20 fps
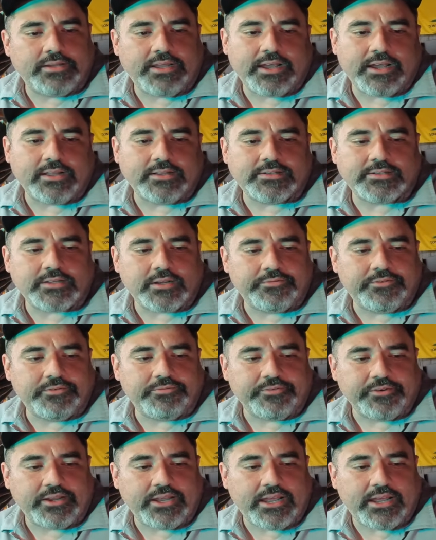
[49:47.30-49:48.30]
Yeah, the stuff you
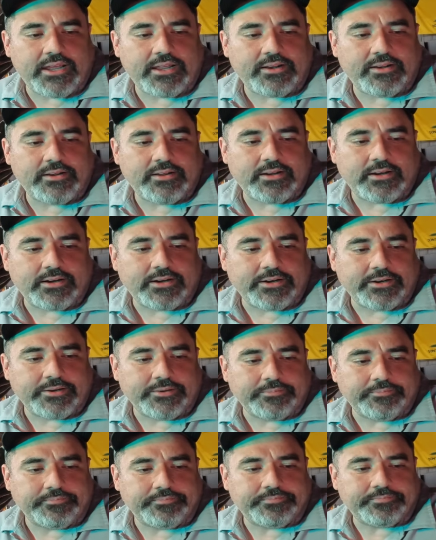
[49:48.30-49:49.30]
forget.
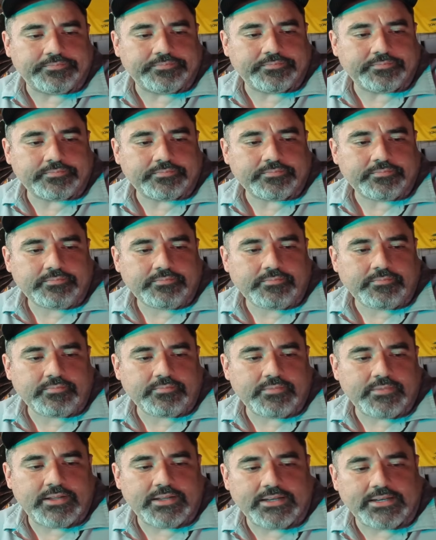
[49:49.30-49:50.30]

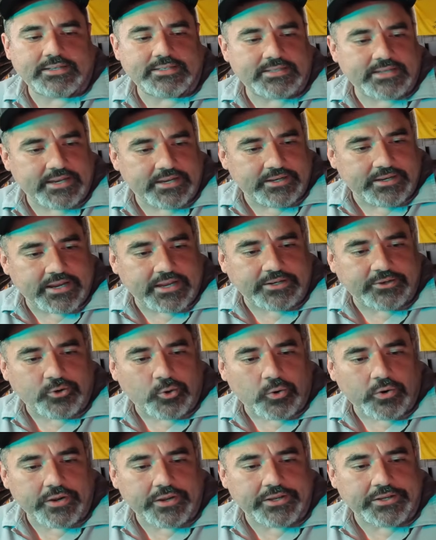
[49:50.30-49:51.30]
Like I say, you got
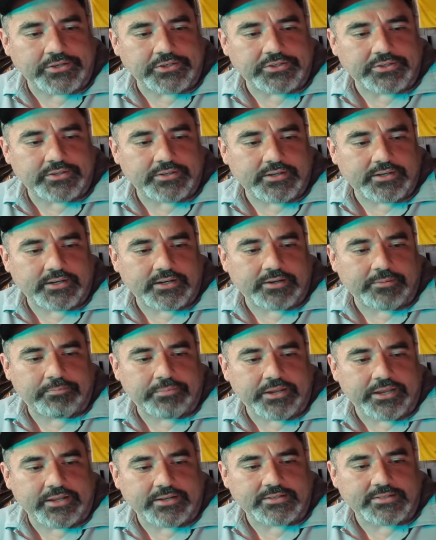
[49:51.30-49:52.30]
door hinge
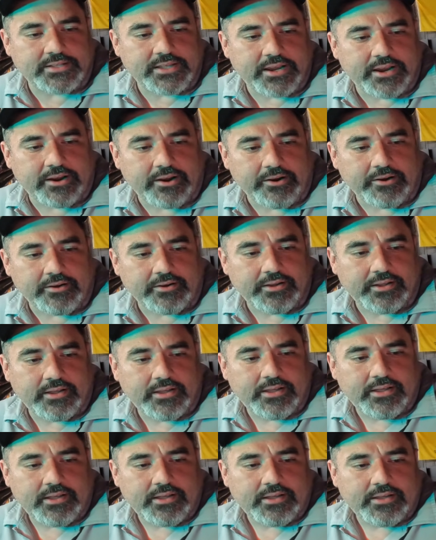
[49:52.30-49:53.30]
pins there.
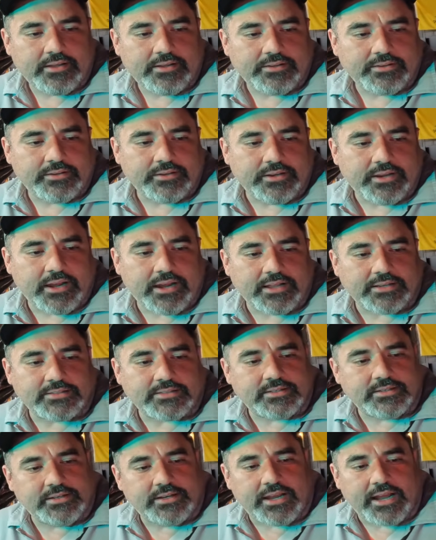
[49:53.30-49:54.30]
You
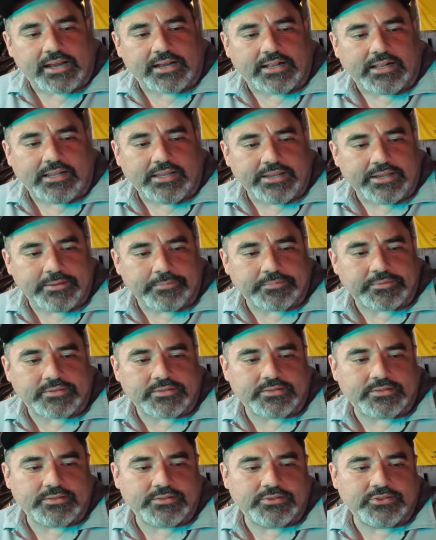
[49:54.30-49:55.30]
got
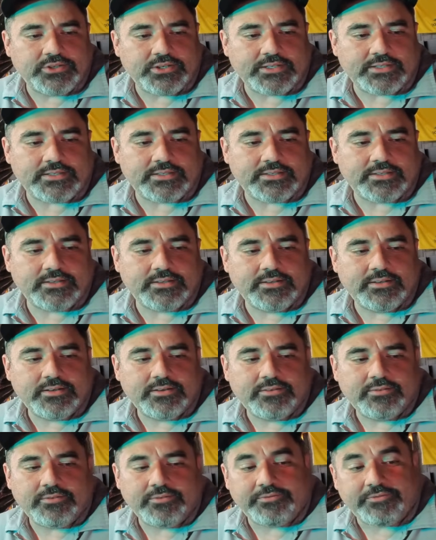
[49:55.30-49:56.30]
clips. Just
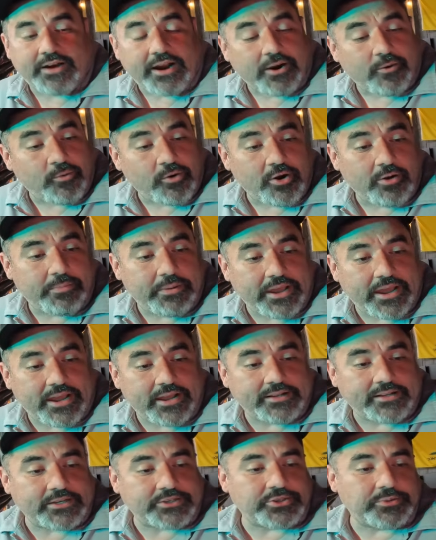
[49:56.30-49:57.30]
the firewall
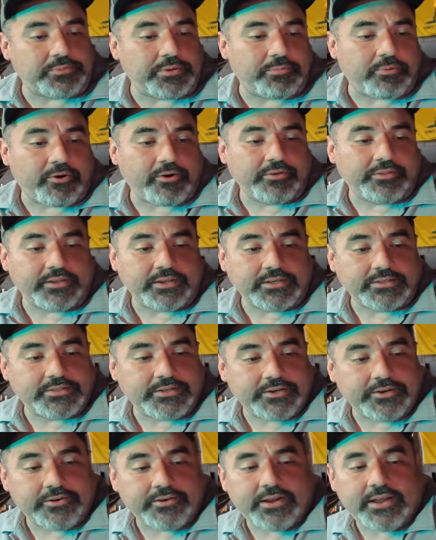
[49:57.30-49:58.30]
pad that should be part of the
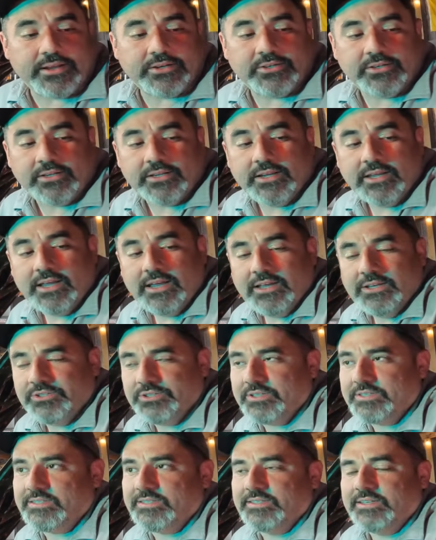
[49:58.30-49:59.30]
interior, actually.
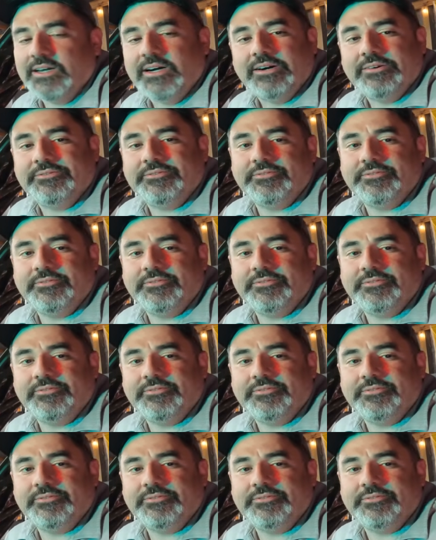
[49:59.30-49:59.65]
Just stuff.